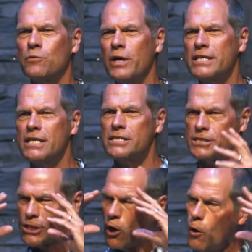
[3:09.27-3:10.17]
And what it does
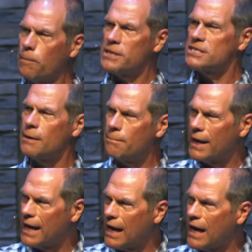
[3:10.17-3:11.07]
is it opens up
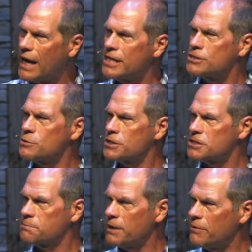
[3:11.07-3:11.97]
my eyes to
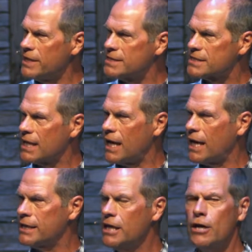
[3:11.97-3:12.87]
experience
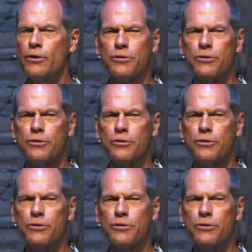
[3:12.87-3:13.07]
God